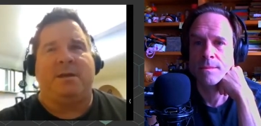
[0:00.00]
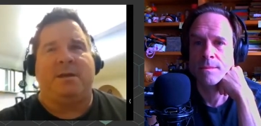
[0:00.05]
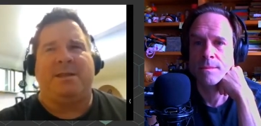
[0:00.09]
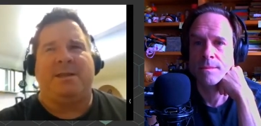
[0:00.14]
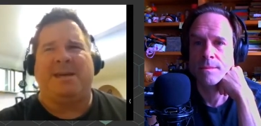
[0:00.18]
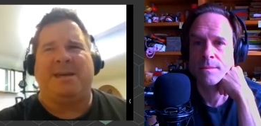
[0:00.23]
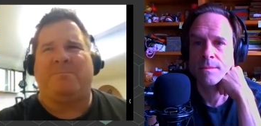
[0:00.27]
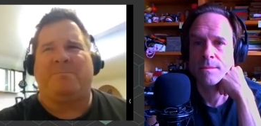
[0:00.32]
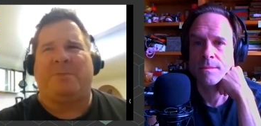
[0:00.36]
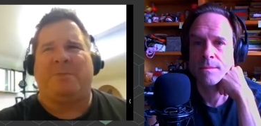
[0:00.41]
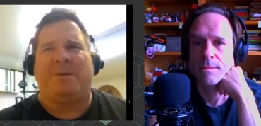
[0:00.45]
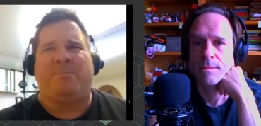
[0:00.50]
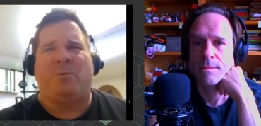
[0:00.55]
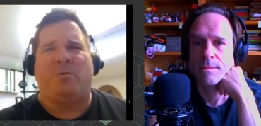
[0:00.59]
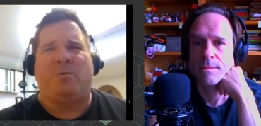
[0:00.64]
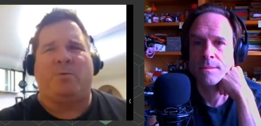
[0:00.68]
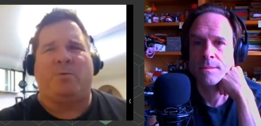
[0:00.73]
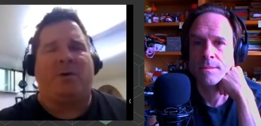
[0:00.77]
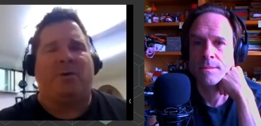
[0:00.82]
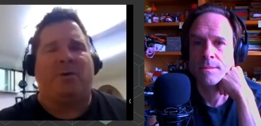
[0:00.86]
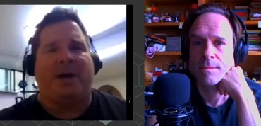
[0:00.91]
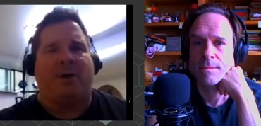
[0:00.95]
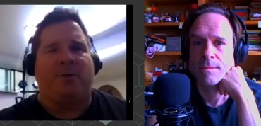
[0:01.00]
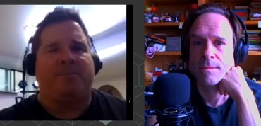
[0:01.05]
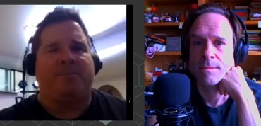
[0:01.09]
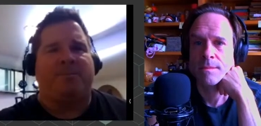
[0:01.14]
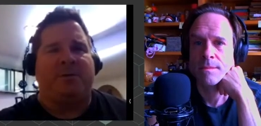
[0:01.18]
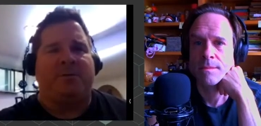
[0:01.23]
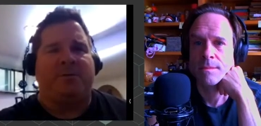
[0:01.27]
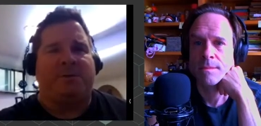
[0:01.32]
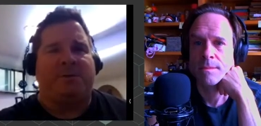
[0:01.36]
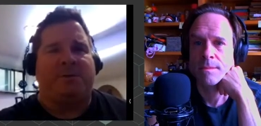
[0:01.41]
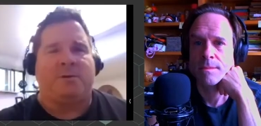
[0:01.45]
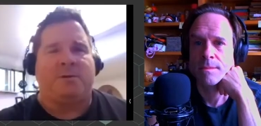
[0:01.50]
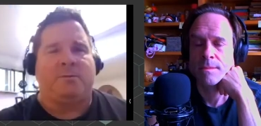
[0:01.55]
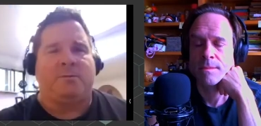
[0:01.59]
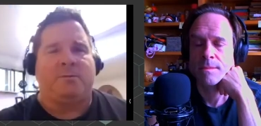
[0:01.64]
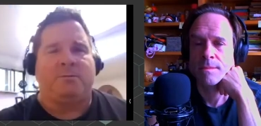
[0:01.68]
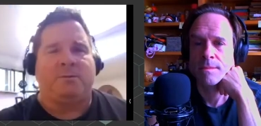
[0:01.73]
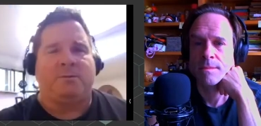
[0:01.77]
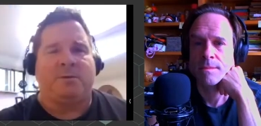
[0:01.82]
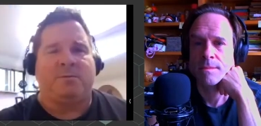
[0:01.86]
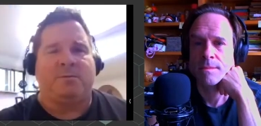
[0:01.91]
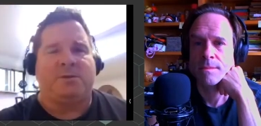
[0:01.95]
Speaker 1: that people will help you too.
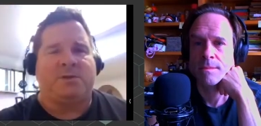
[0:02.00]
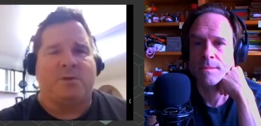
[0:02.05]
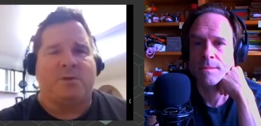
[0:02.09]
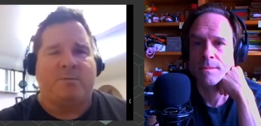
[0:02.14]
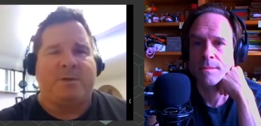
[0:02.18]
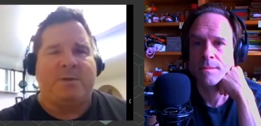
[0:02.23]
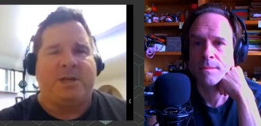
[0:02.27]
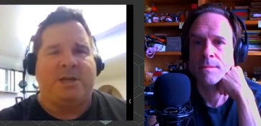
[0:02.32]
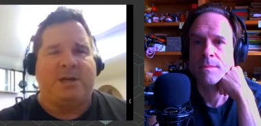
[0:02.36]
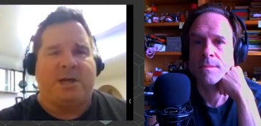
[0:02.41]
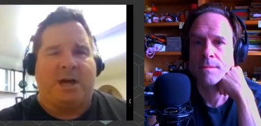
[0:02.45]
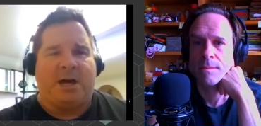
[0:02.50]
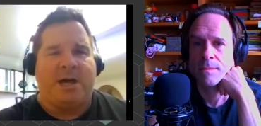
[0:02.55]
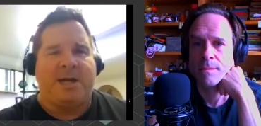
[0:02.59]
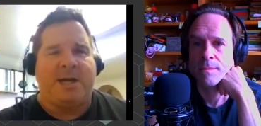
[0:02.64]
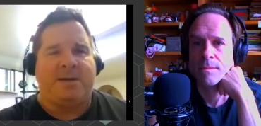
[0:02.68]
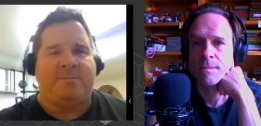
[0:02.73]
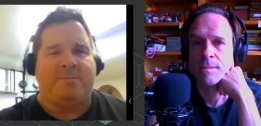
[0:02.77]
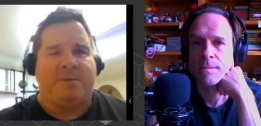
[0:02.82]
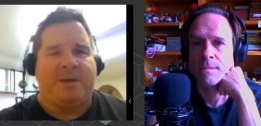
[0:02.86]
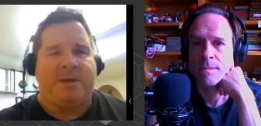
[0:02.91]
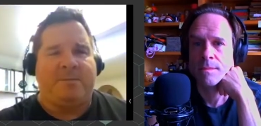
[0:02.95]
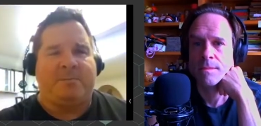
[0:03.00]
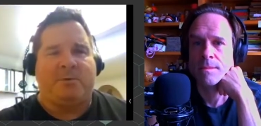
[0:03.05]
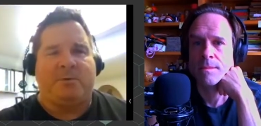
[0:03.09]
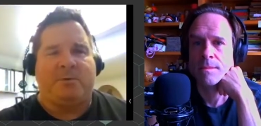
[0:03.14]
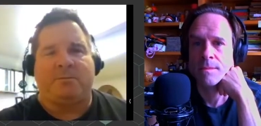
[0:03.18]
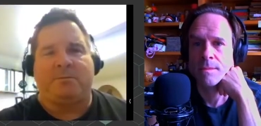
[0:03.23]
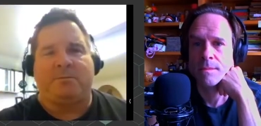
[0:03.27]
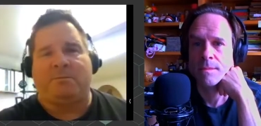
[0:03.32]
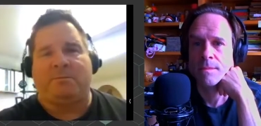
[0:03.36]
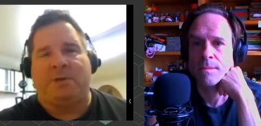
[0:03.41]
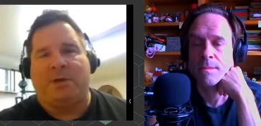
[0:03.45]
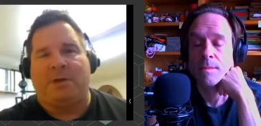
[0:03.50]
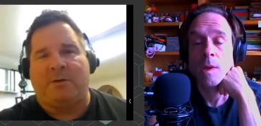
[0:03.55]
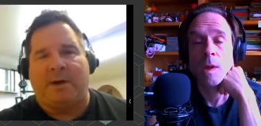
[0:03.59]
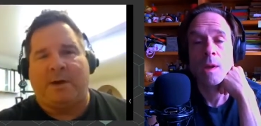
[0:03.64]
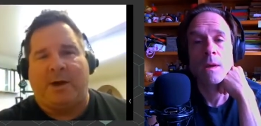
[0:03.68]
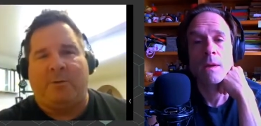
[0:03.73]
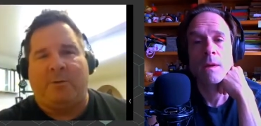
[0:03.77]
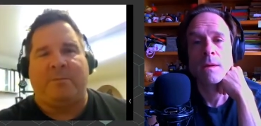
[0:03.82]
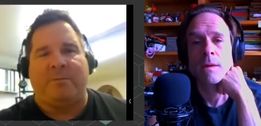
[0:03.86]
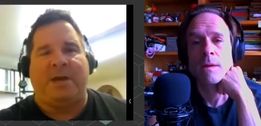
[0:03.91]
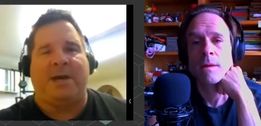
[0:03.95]
There were so many kind people, you know,
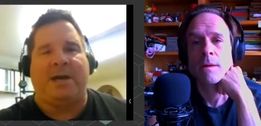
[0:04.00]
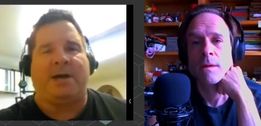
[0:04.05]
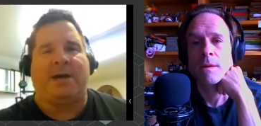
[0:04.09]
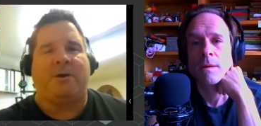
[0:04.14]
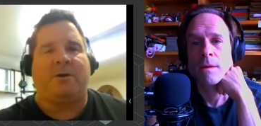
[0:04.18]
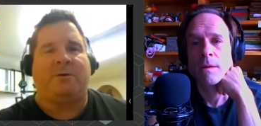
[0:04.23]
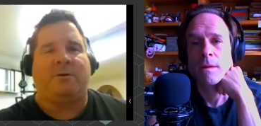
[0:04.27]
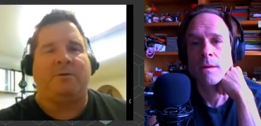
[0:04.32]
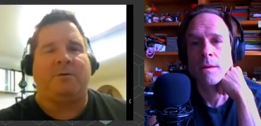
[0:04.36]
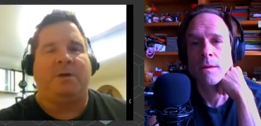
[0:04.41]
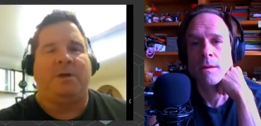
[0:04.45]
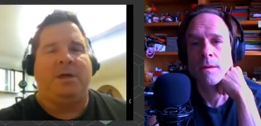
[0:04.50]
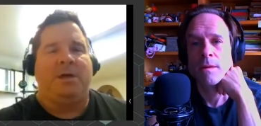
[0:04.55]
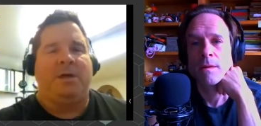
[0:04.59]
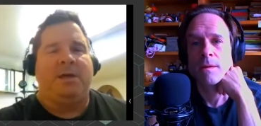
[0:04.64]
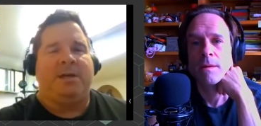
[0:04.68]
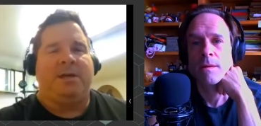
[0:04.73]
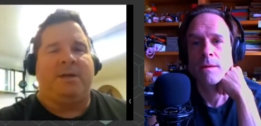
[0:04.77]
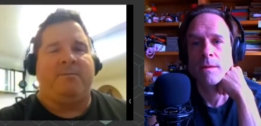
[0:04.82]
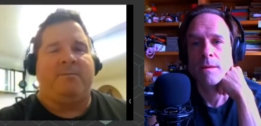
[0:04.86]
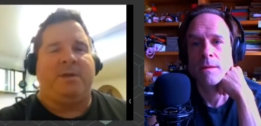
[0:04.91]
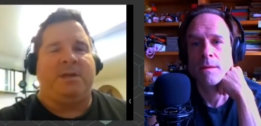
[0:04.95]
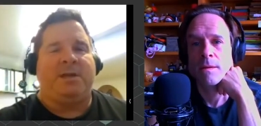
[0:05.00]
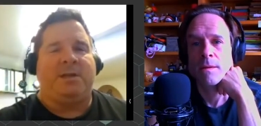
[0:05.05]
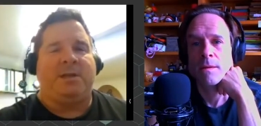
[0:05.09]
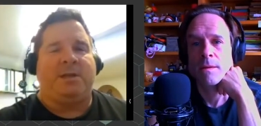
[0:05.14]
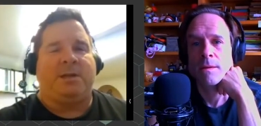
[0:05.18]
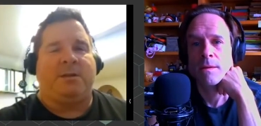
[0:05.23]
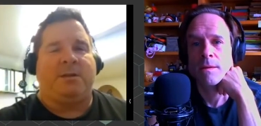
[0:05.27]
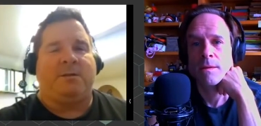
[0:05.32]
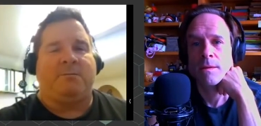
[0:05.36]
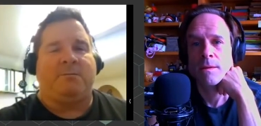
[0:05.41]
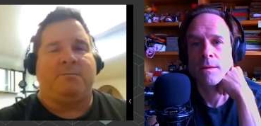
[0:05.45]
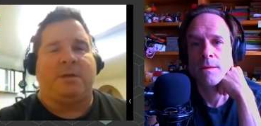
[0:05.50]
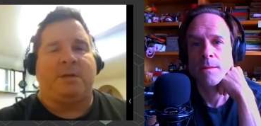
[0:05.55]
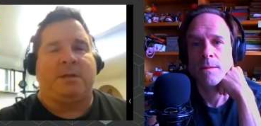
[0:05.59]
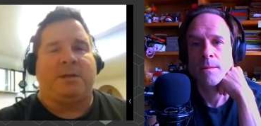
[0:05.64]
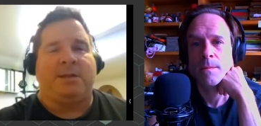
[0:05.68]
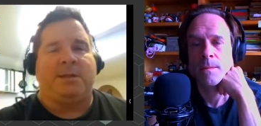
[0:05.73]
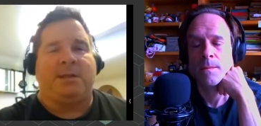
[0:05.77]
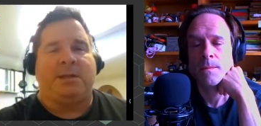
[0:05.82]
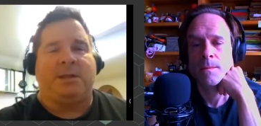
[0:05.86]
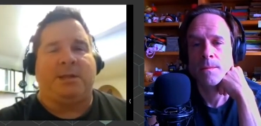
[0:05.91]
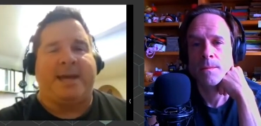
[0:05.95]
help me out, give me a
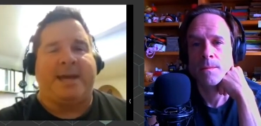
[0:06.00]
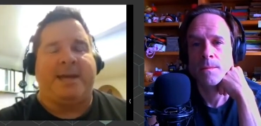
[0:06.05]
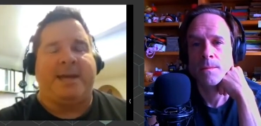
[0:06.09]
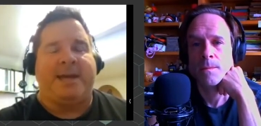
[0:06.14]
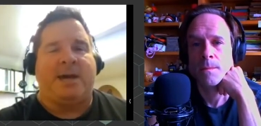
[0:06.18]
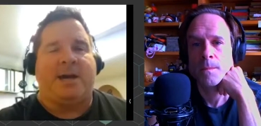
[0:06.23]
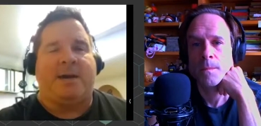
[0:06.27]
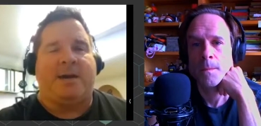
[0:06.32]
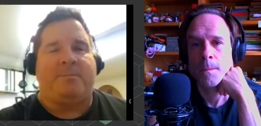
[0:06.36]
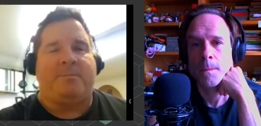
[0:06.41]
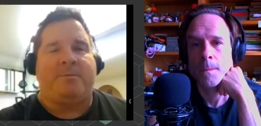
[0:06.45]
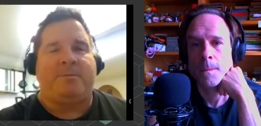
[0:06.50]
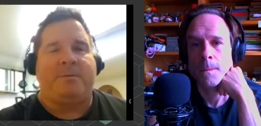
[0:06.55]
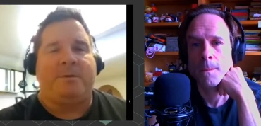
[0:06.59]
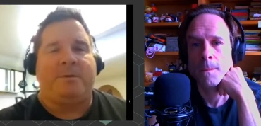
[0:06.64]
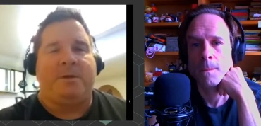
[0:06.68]
little leg up,